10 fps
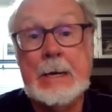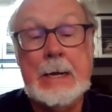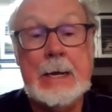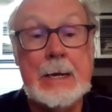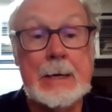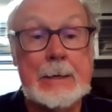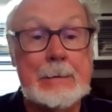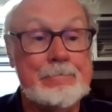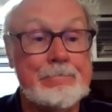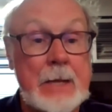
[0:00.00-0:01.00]
He
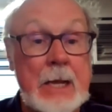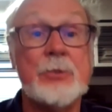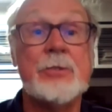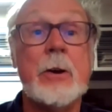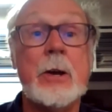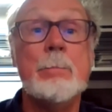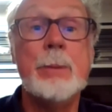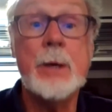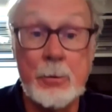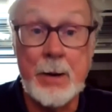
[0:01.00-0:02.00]
was very
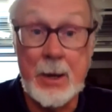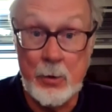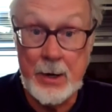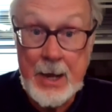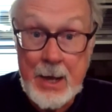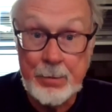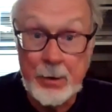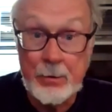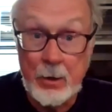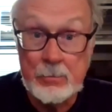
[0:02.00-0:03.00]
embittered by what
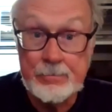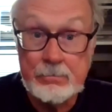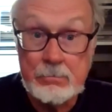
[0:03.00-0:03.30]
happened, though.